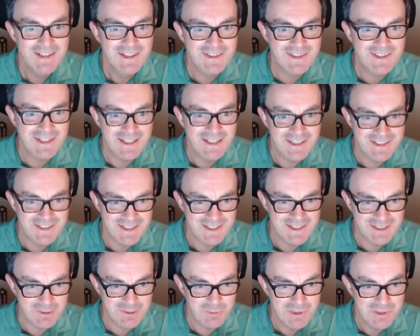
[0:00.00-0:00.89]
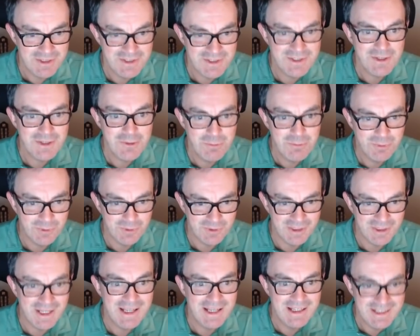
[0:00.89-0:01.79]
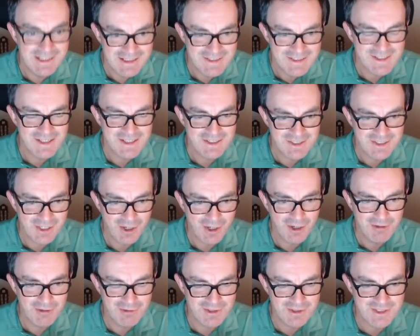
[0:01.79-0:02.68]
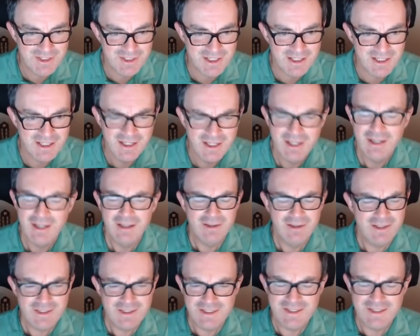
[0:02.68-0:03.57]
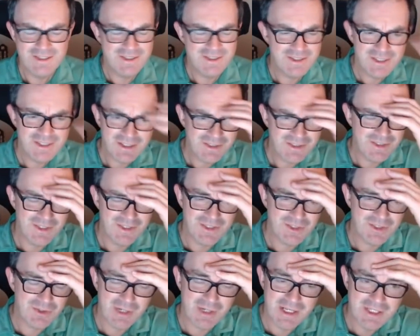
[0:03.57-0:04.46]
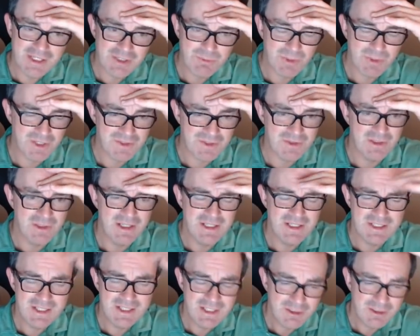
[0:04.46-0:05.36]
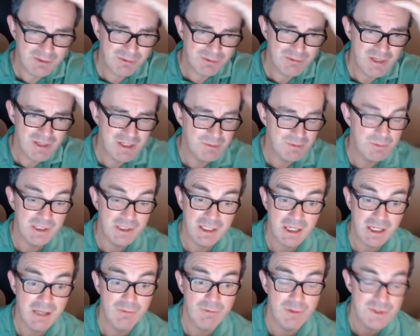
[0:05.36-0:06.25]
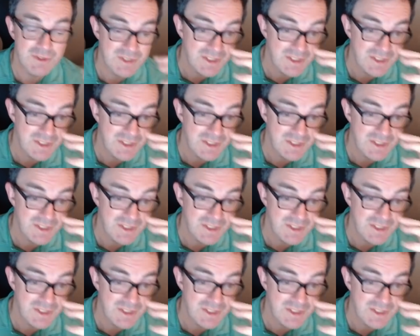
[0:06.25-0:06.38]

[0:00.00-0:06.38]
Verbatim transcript: sees this quintuple in its entirety. This is such a strange puzzle. It's incredibly clever. It's